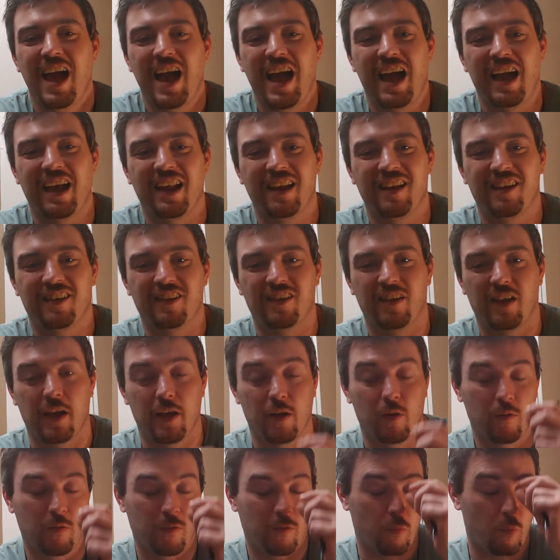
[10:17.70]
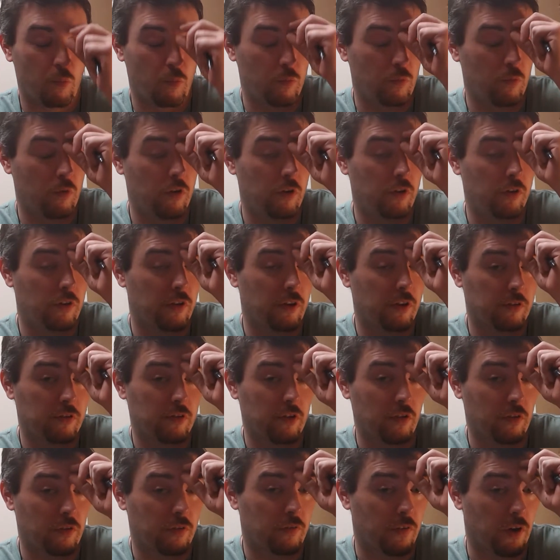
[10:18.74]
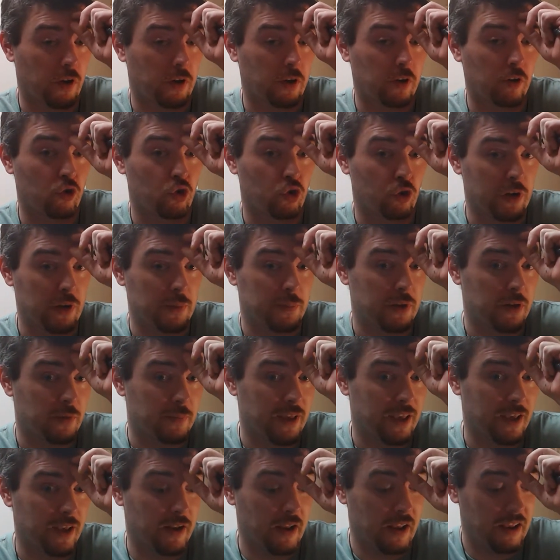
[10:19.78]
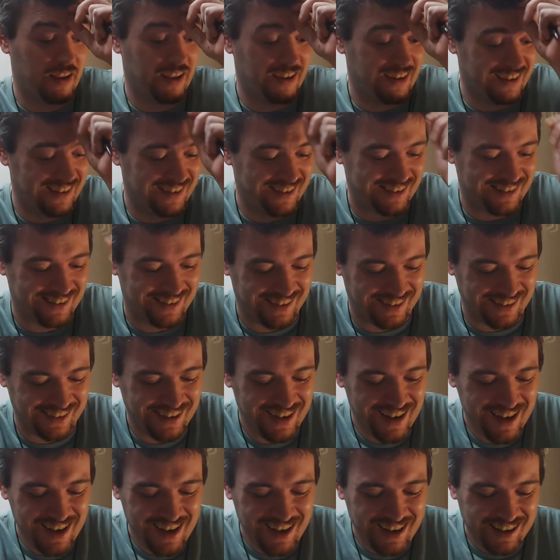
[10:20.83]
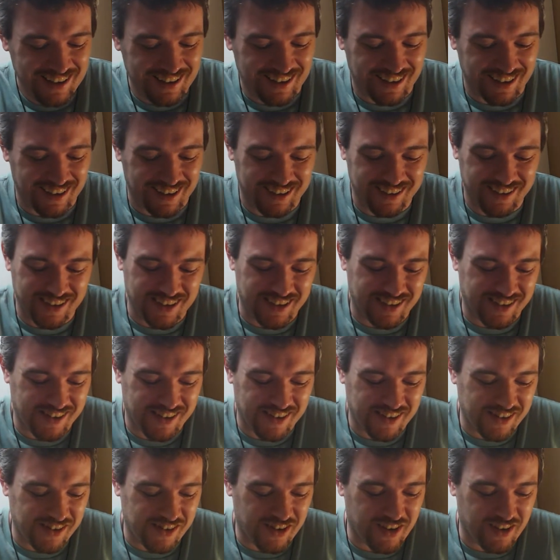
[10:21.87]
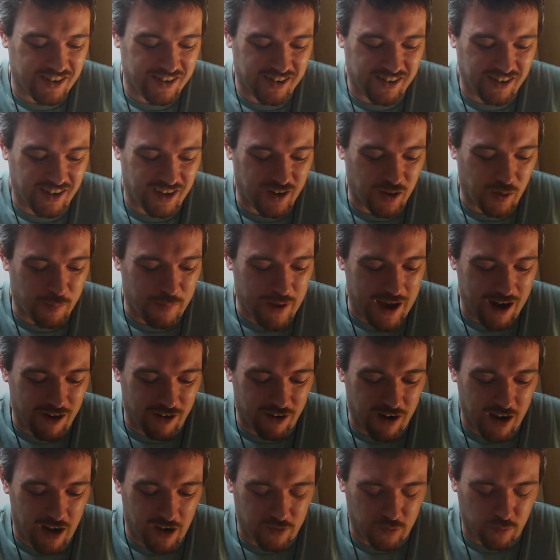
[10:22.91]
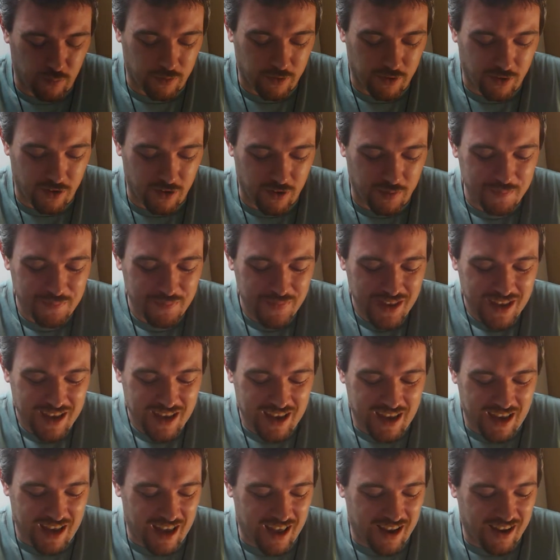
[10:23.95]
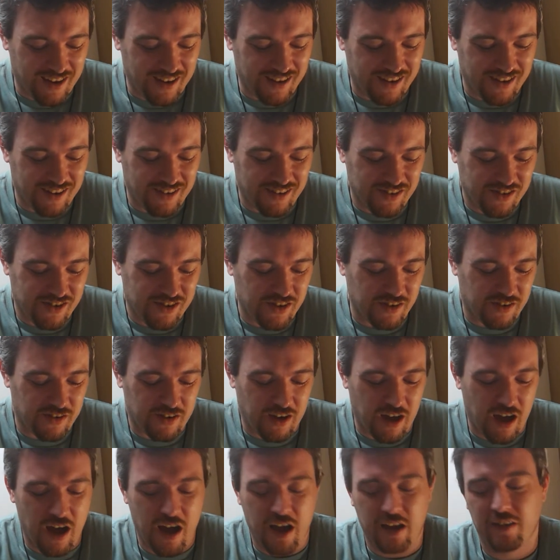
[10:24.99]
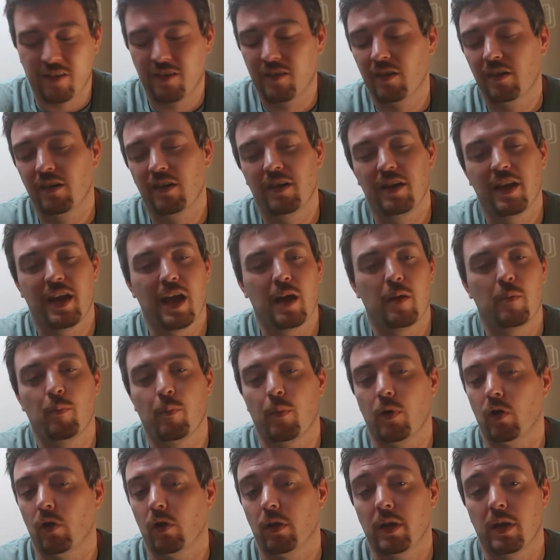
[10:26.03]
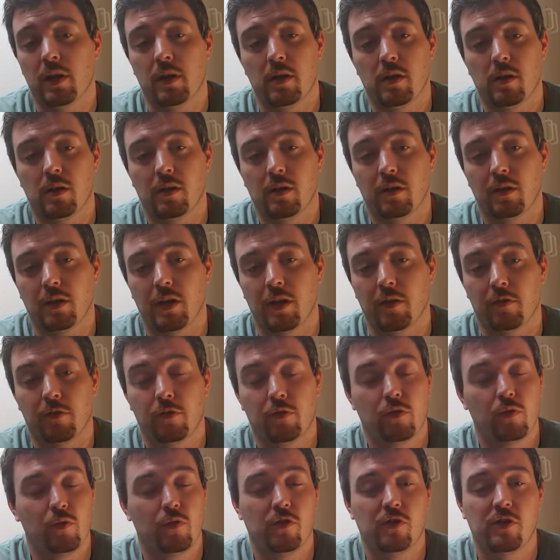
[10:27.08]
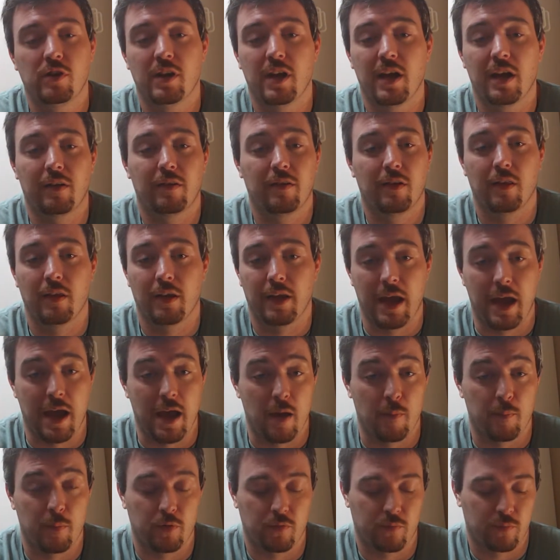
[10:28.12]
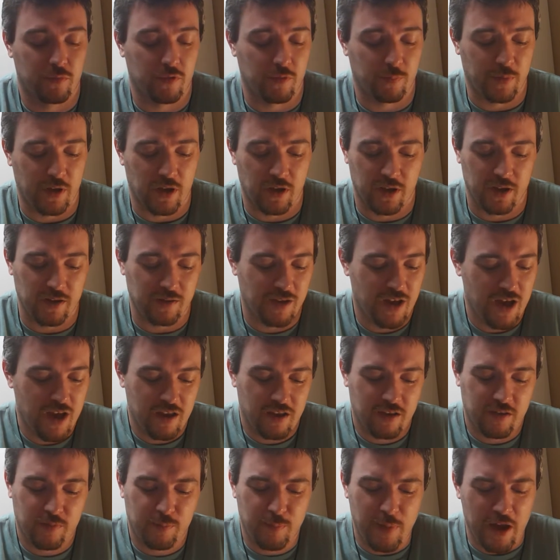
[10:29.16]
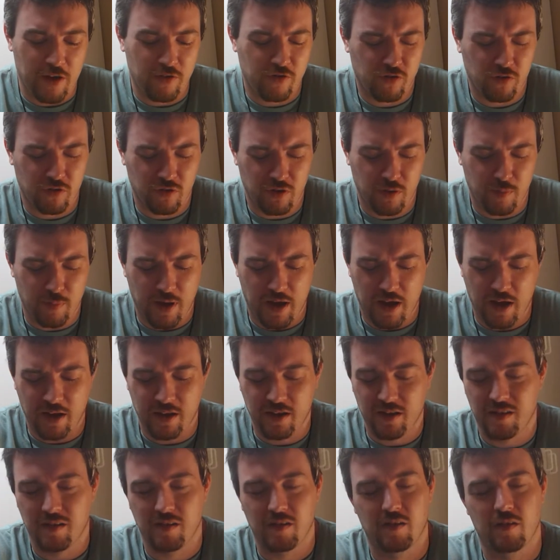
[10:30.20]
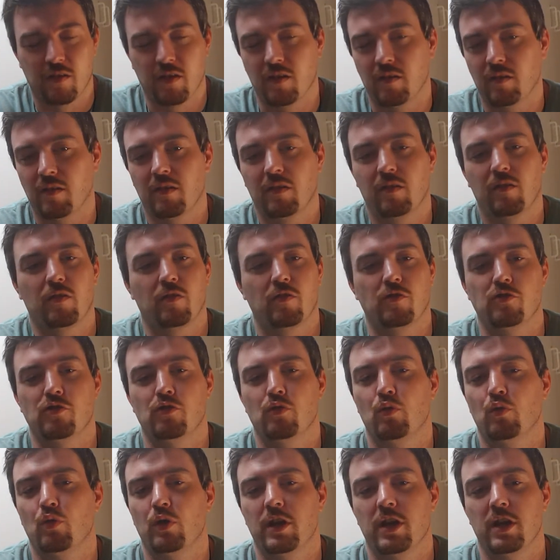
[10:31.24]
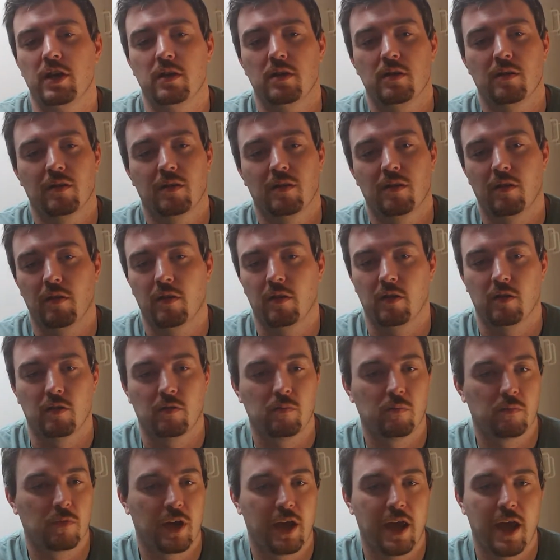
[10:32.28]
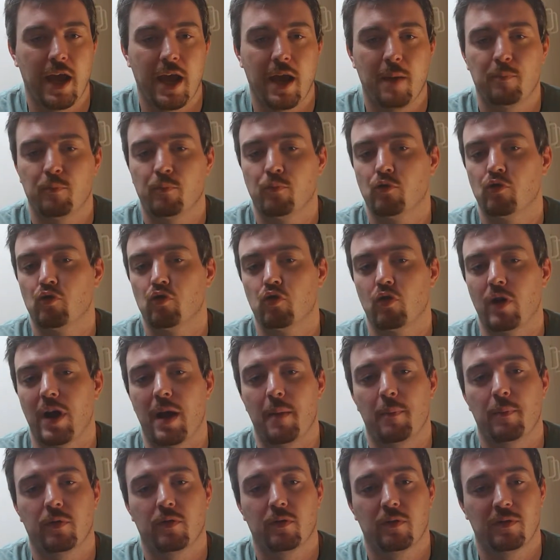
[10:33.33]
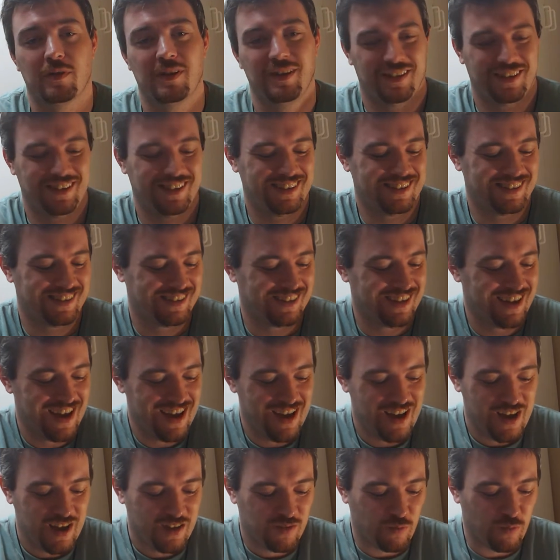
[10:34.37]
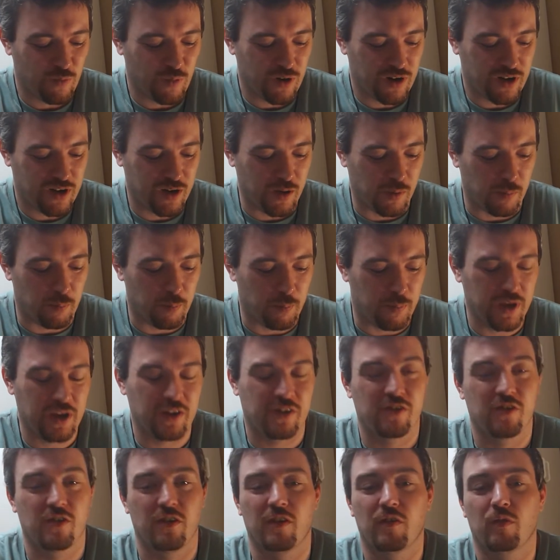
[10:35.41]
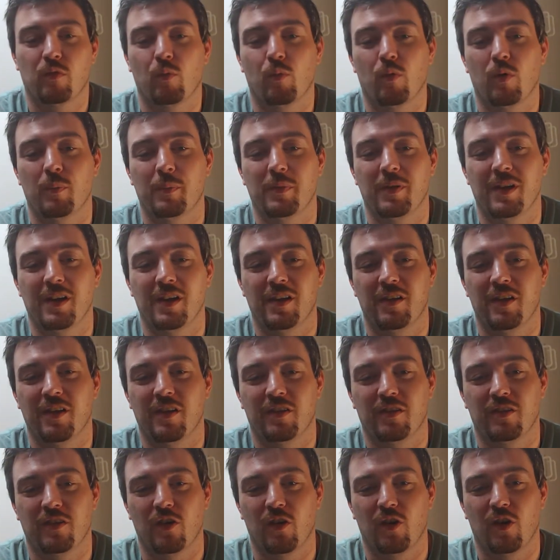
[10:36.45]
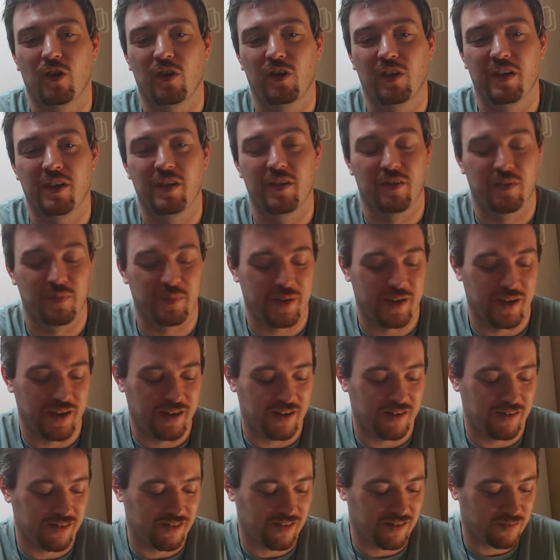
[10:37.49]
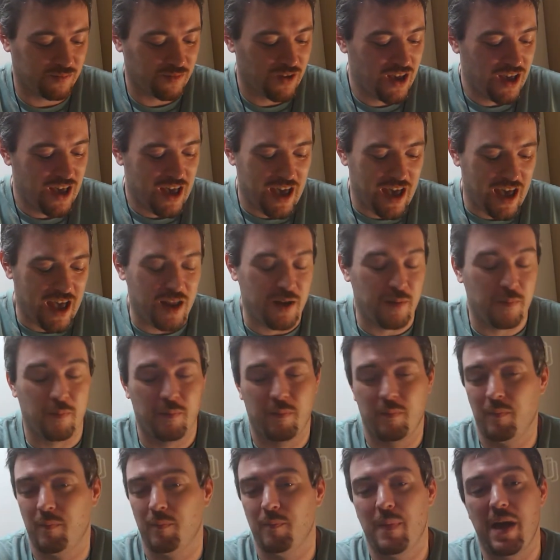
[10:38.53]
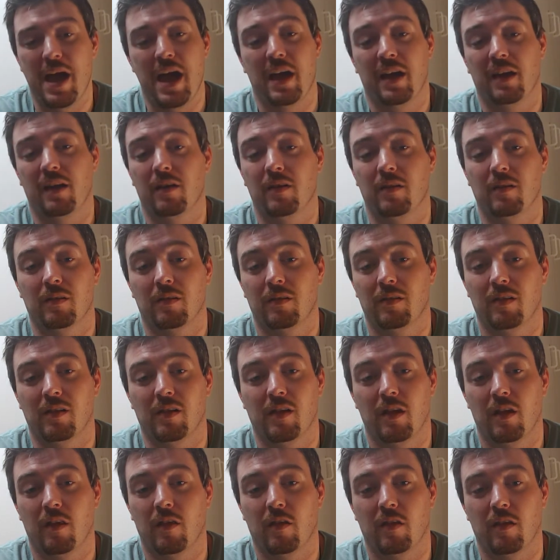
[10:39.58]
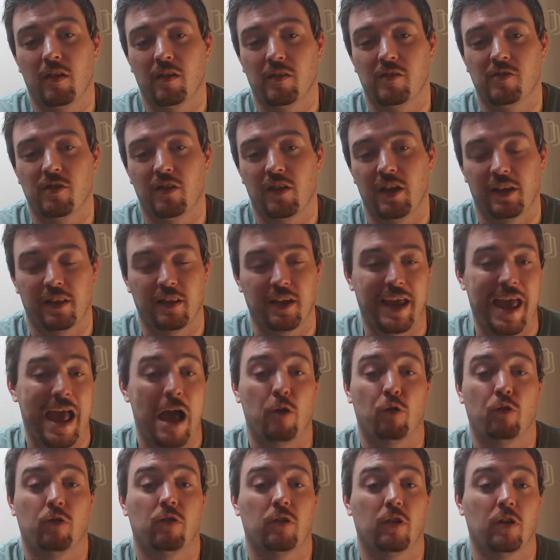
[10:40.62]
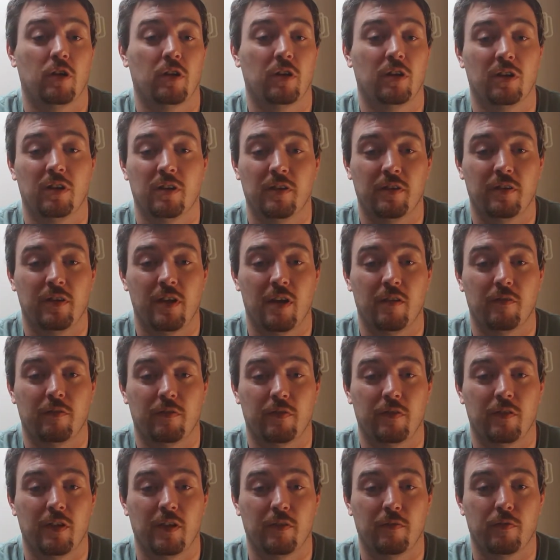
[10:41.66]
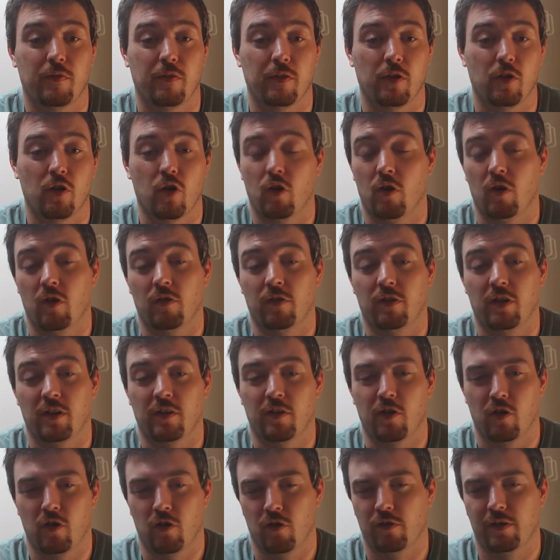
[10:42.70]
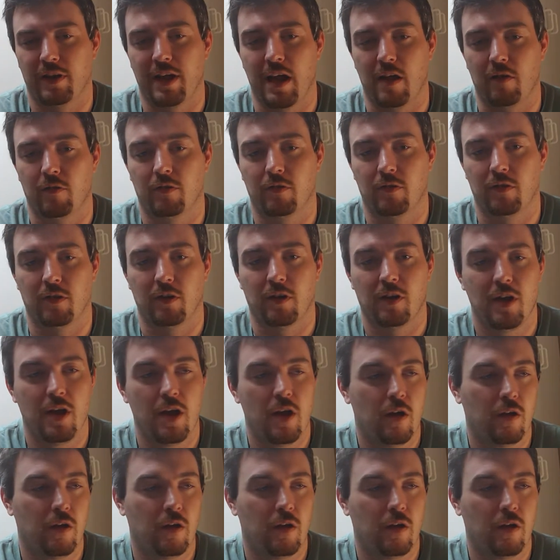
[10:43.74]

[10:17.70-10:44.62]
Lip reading: and it's like, this girl's fucking creepy, man. Like it's like a paradox with her, and she's constantly getting bullied as soon as she gets to the camp, by especially by the Judy, the camp tramp. What a bitch this girl is, man. And Meg, the other, she's like the counselor and stuff, like for the girls, like the girls' counselor.